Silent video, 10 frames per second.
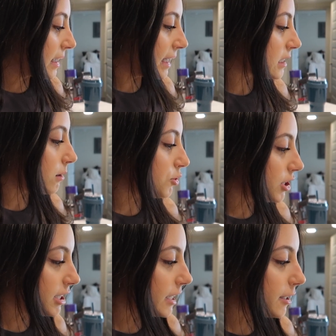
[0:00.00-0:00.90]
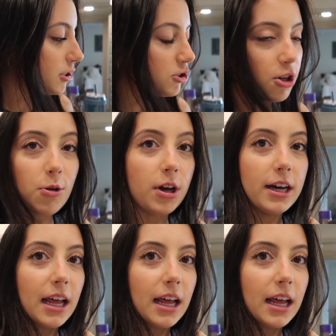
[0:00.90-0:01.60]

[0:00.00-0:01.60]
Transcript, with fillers: I can't stop drinking it. It's so good.